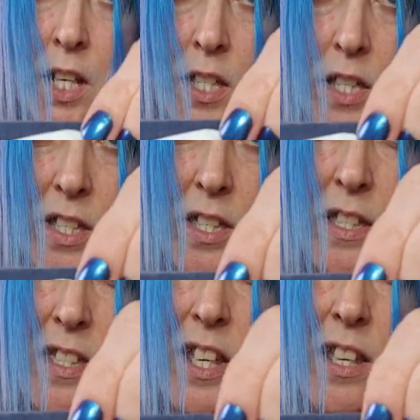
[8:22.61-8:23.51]
So this is
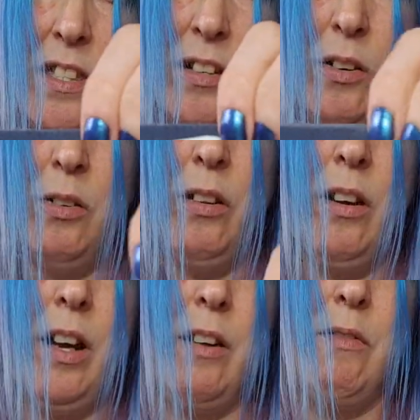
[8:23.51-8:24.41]
sea salt.
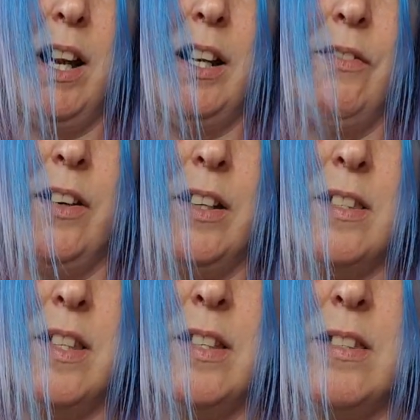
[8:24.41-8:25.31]
I rarely find
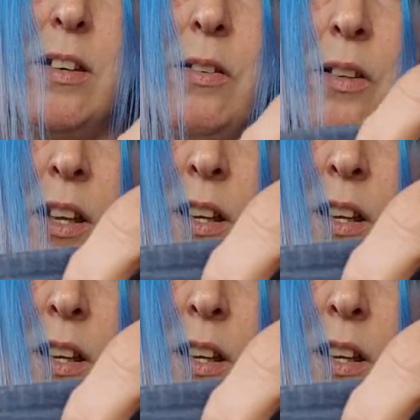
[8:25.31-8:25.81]
sea salt.